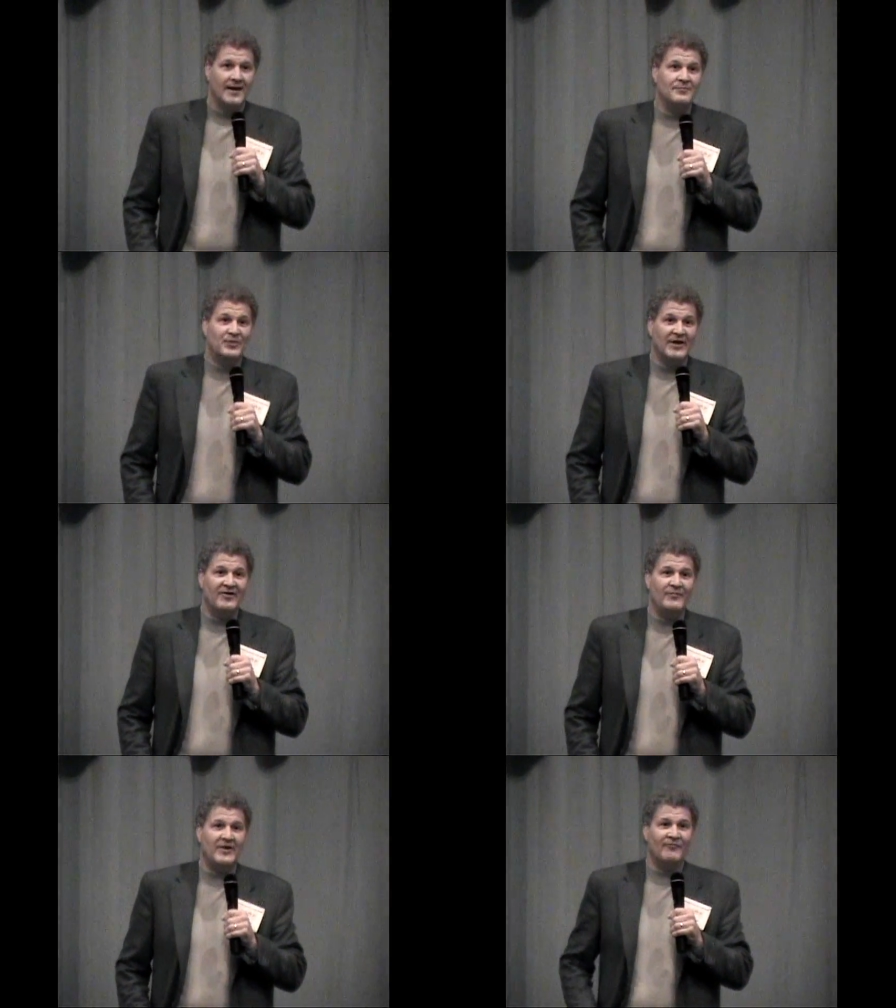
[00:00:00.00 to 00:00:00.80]
And
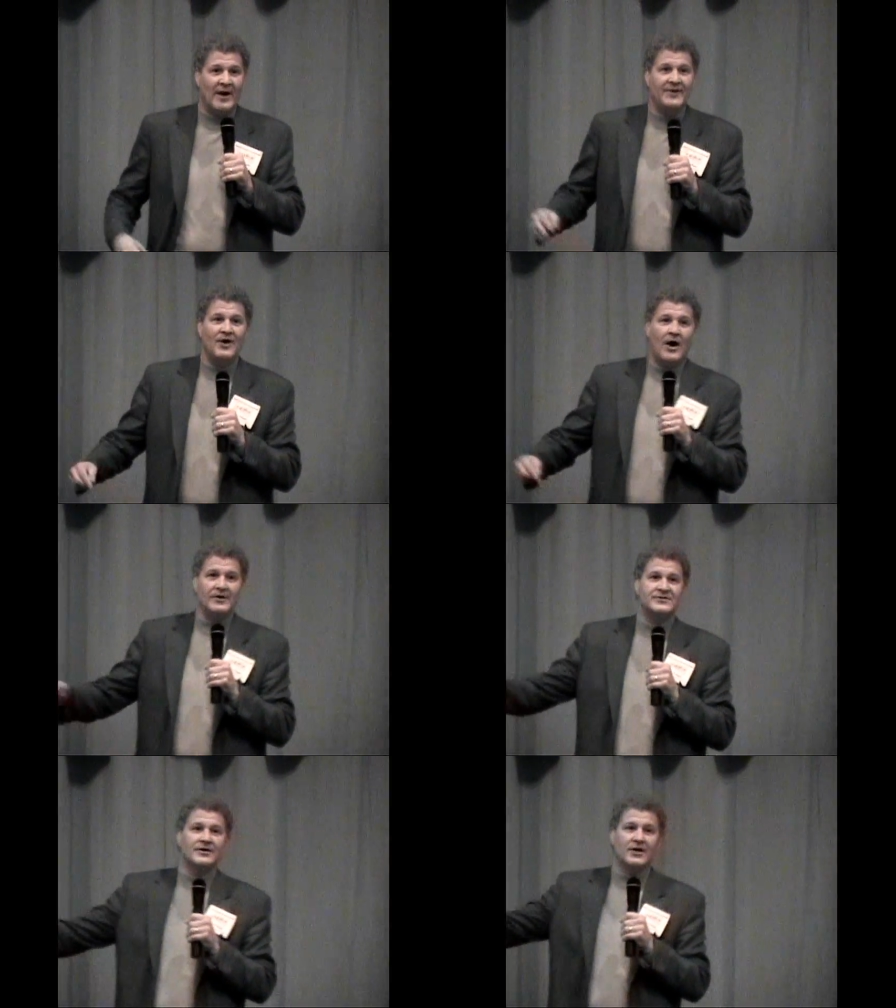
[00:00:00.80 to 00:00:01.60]
believe me, if my
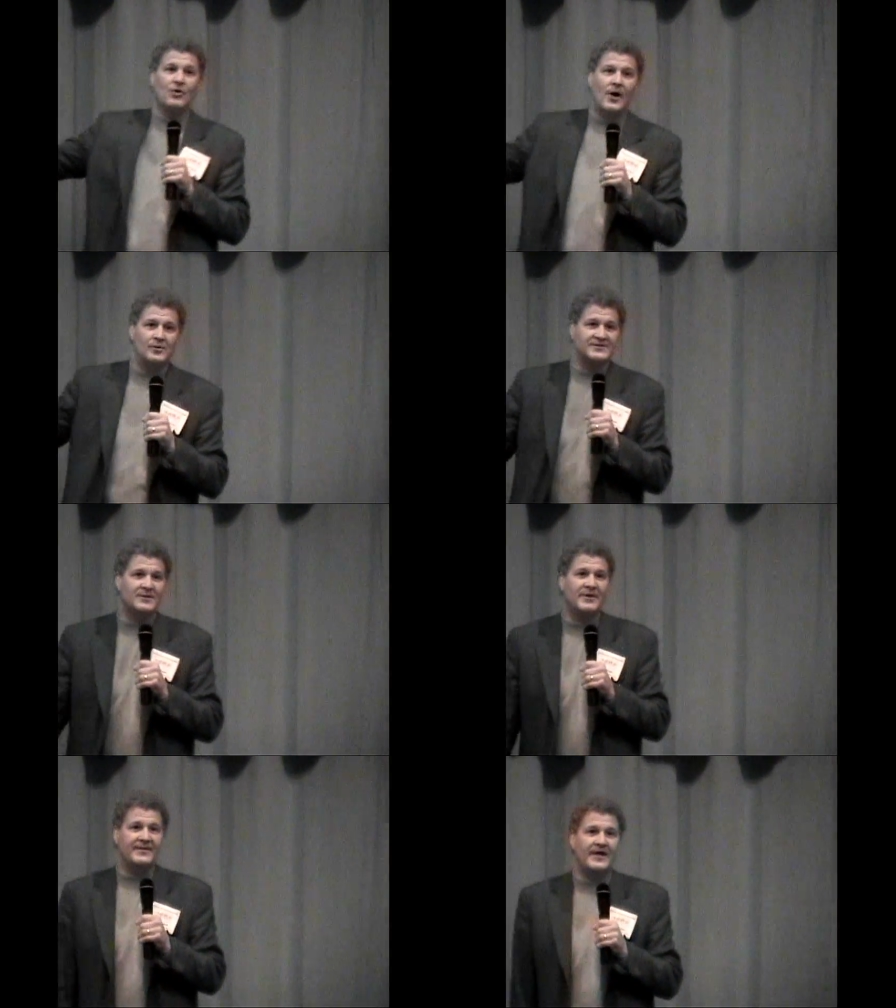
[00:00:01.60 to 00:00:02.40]
daughters are going to go out with
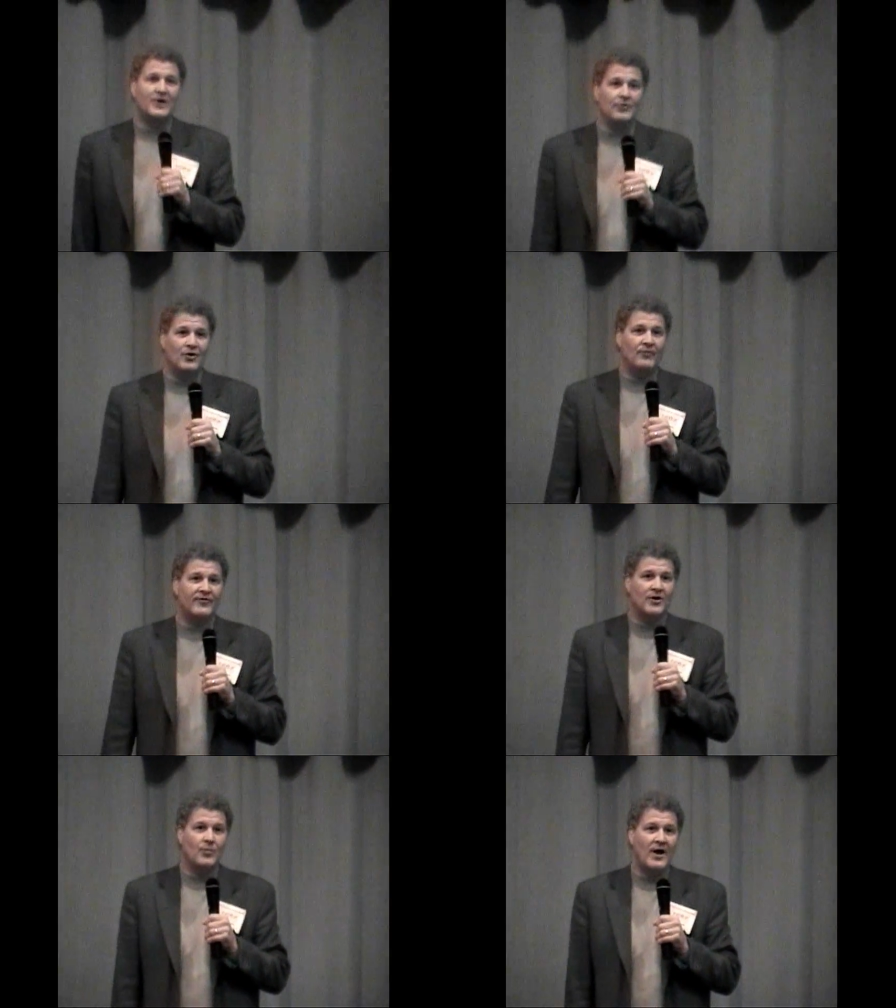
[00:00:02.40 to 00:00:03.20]
somebody they don't know
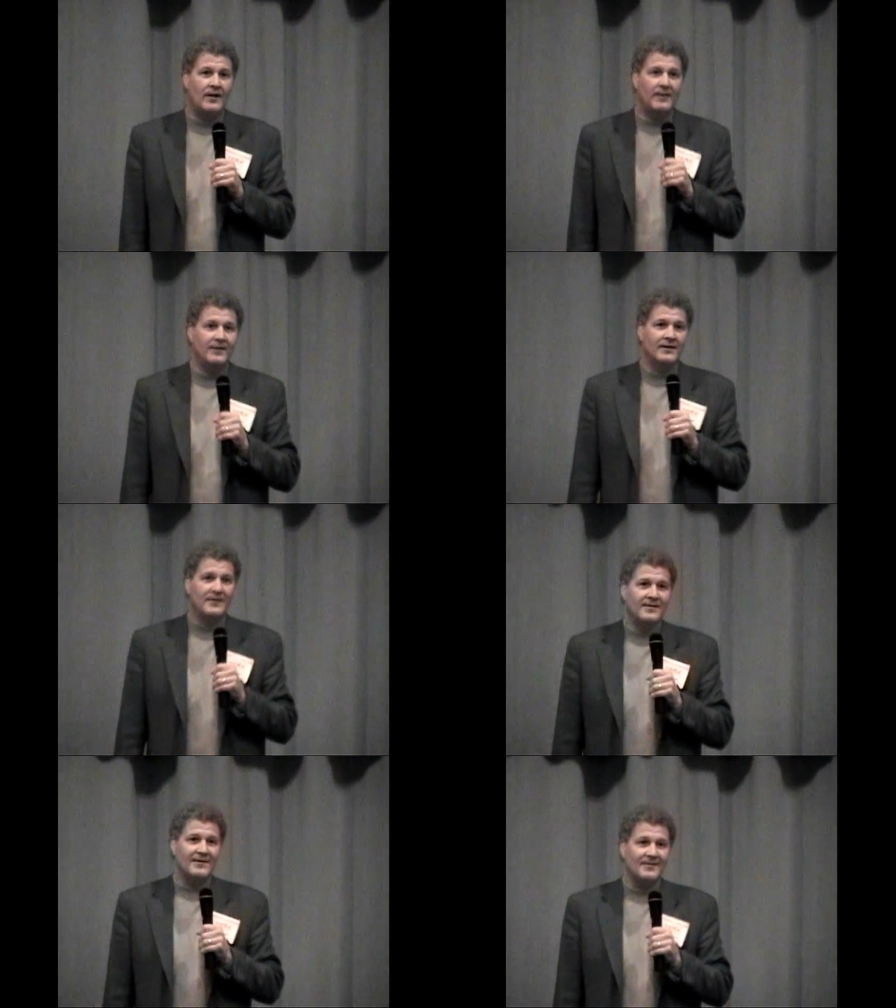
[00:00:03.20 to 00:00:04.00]
very well,
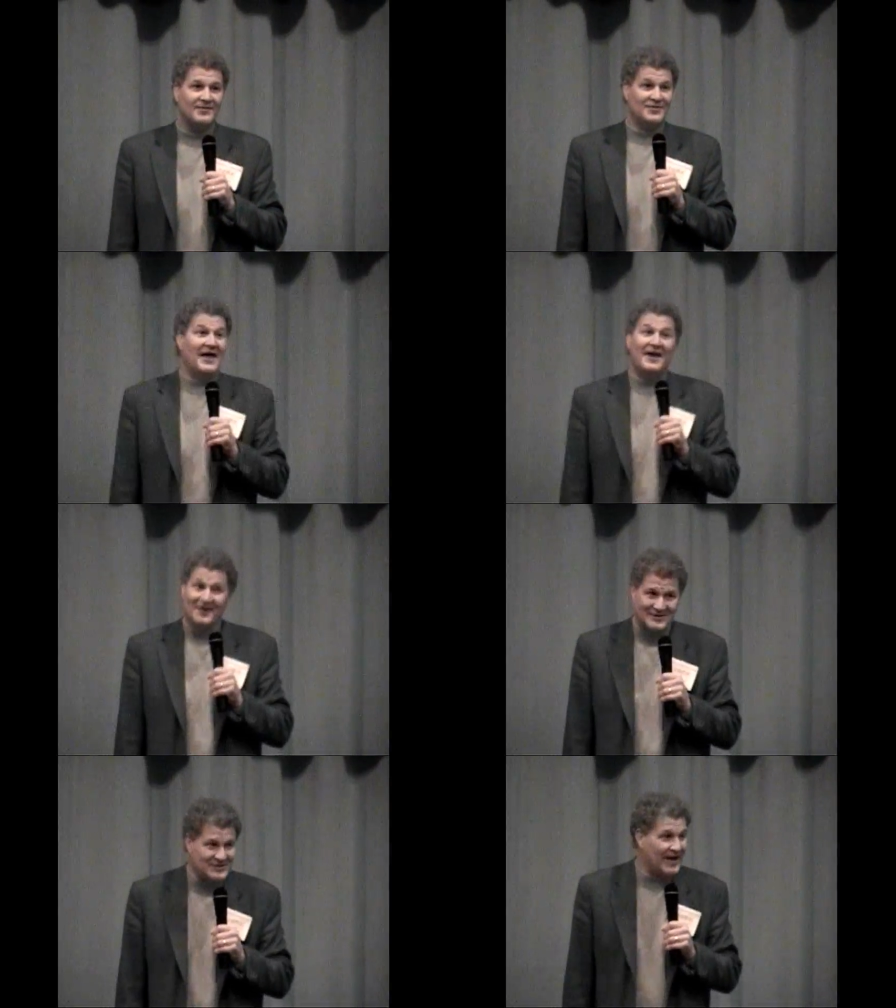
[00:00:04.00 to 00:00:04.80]
they
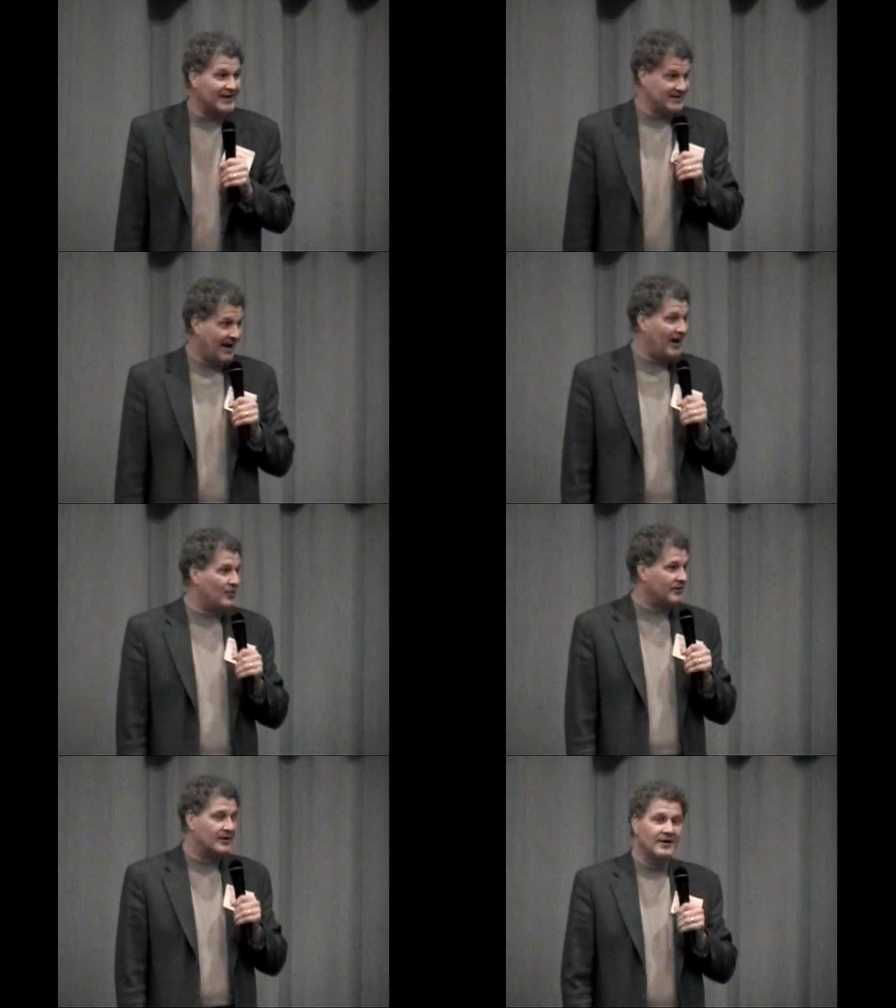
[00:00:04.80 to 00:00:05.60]
are checked
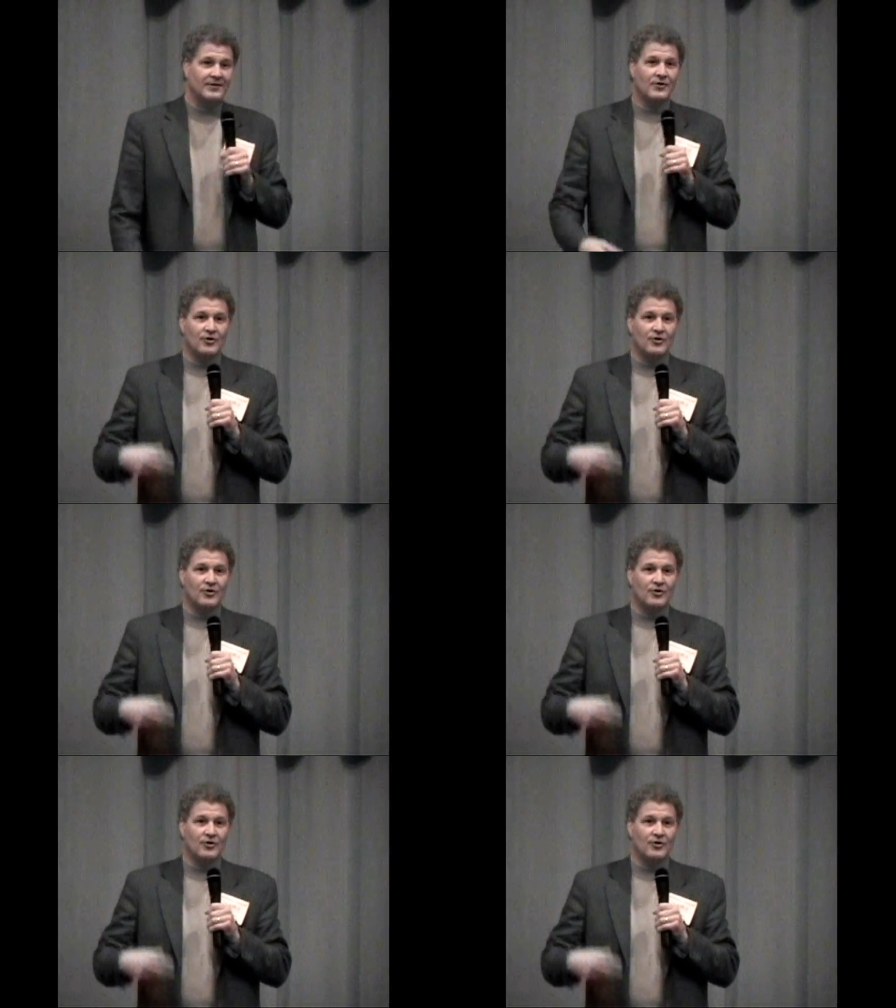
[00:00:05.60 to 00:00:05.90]
out.